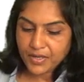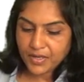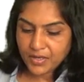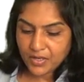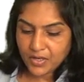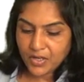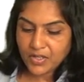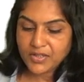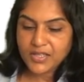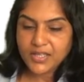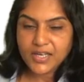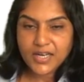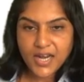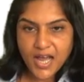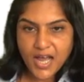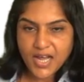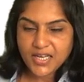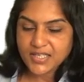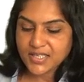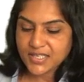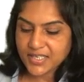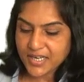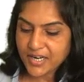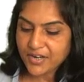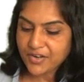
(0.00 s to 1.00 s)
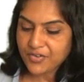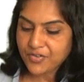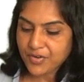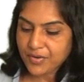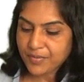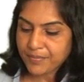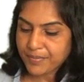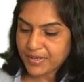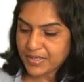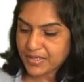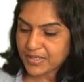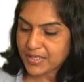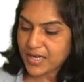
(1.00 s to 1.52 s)
not the last entry,
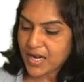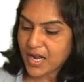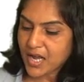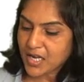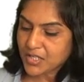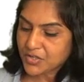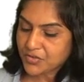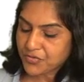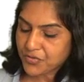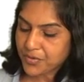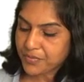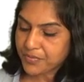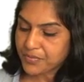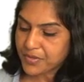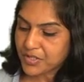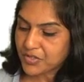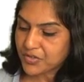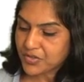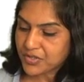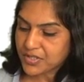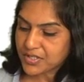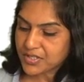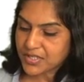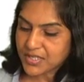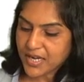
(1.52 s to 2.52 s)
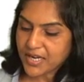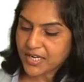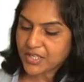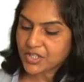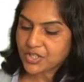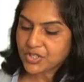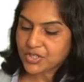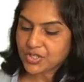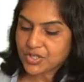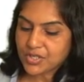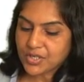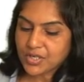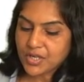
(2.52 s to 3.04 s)
but last from the
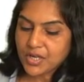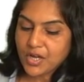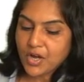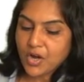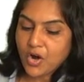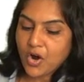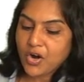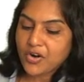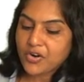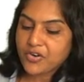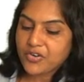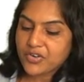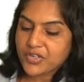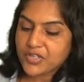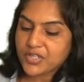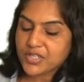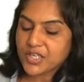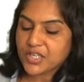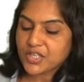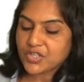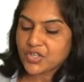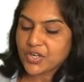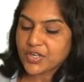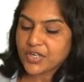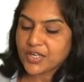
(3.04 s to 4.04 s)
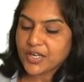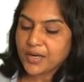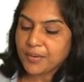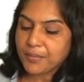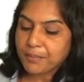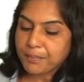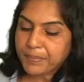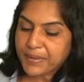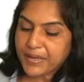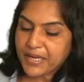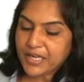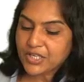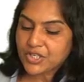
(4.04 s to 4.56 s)
transaction, on receipt, on
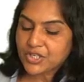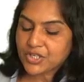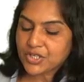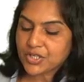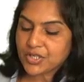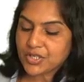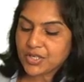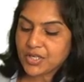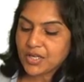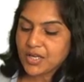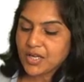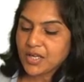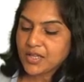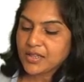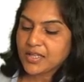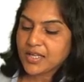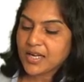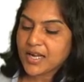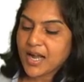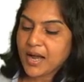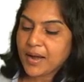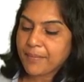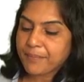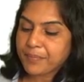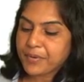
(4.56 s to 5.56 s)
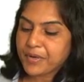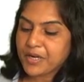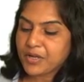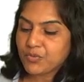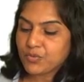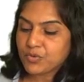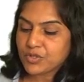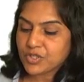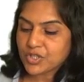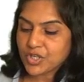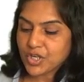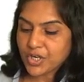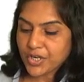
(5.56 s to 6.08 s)
completion, the company
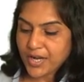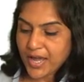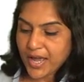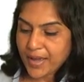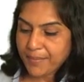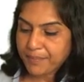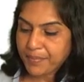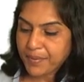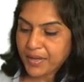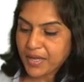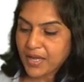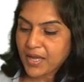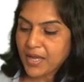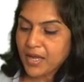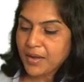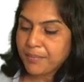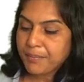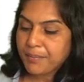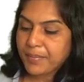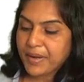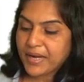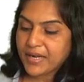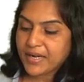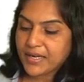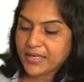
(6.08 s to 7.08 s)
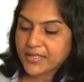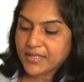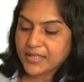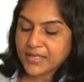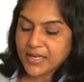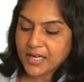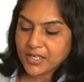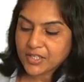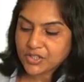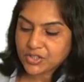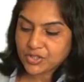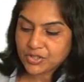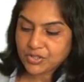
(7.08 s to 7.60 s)
was not happy, made a
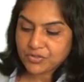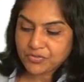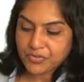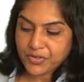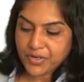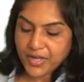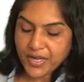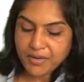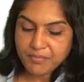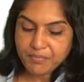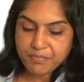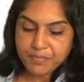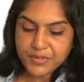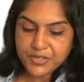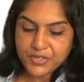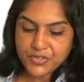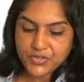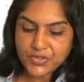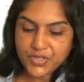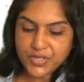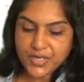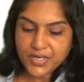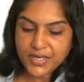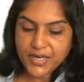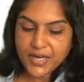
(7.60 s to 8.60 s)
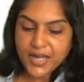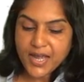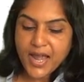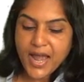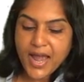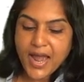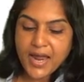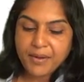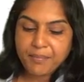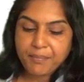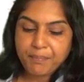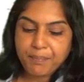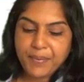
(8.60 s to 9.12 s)
deduction of 10%
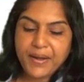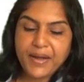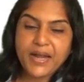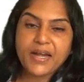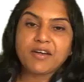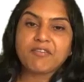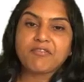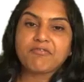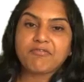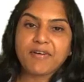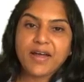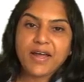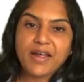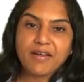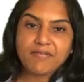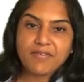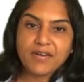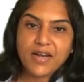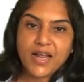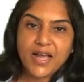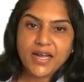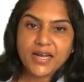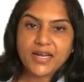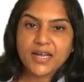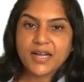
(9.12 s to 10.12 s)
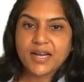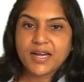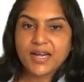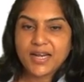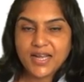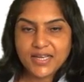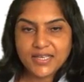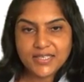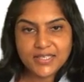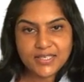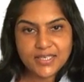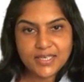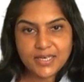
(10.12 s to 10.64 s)
and paid 5 lakh
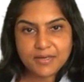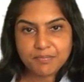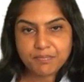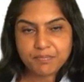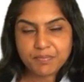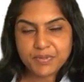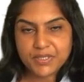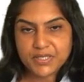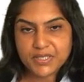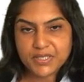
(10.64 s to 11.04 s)
less 10%,